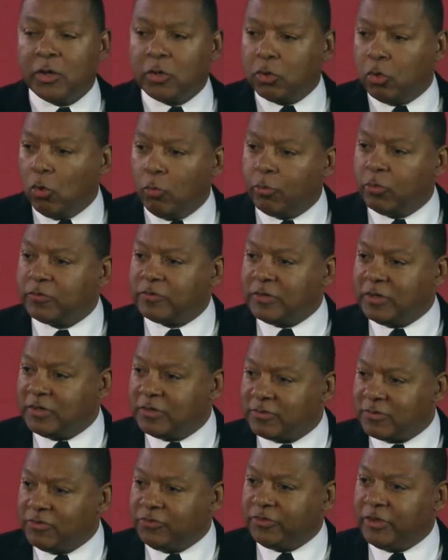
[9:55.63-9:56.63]
global
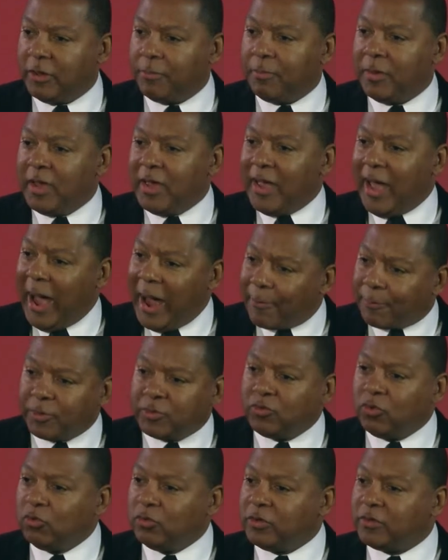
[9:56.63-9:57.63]
citizenship
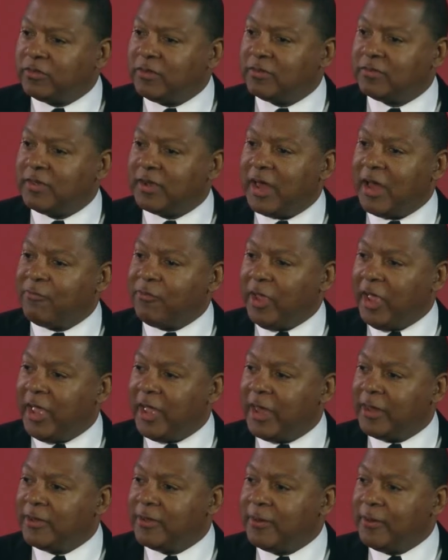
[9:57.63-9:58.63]
opportunities that I've
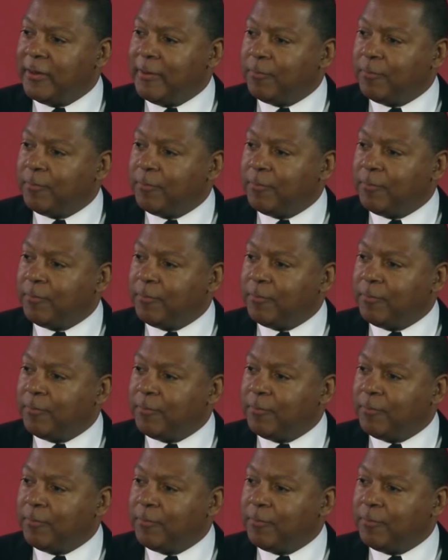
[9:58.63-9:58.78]
had